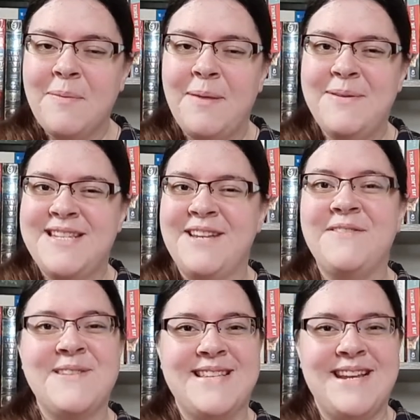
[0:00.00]
Publishing,
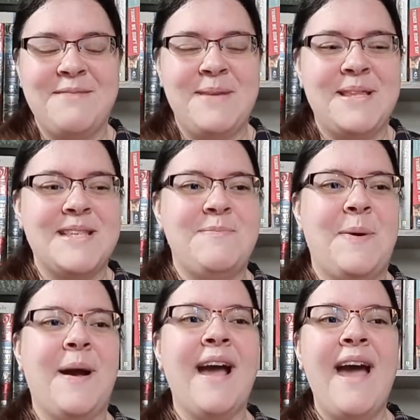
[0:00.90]
for sending me this
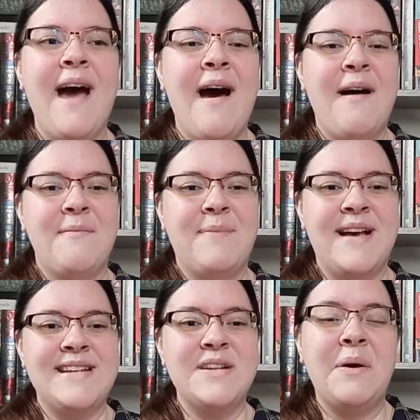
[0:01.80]
book.
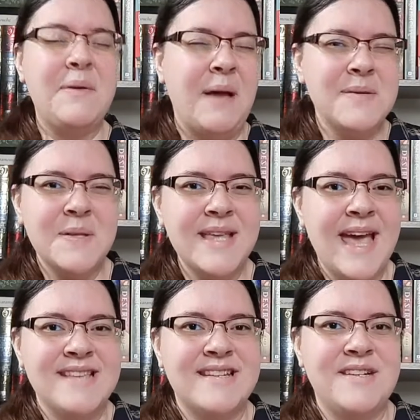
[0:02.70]
But I was only
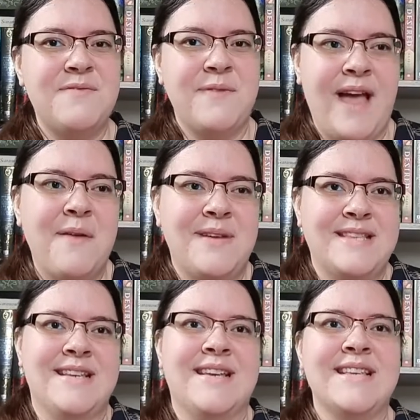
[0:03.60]
hesitant for that
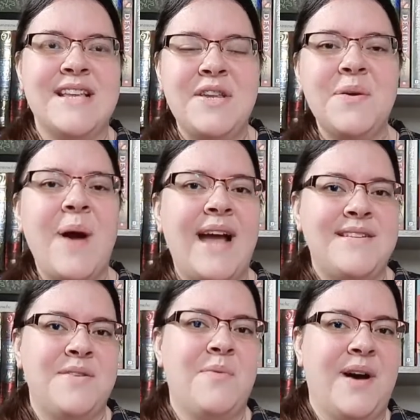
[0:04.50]
reason because I knew I
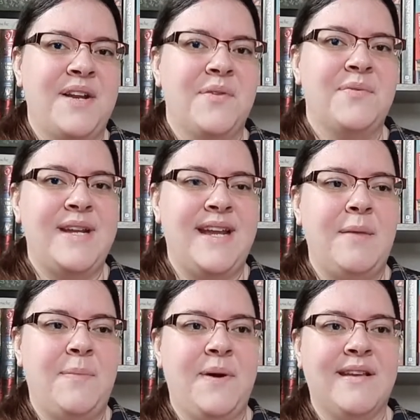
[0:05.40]
didn't want to read a
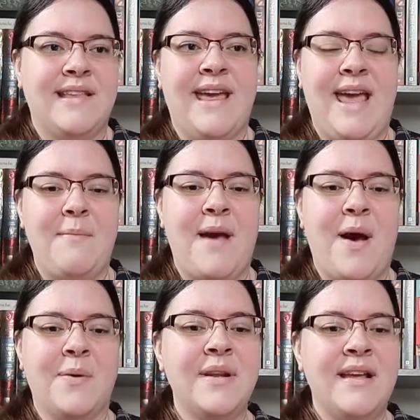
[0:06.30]
book that came
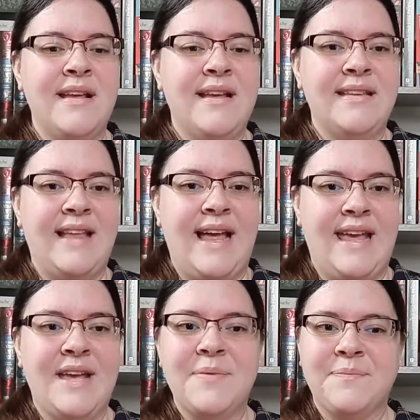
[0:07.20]
out like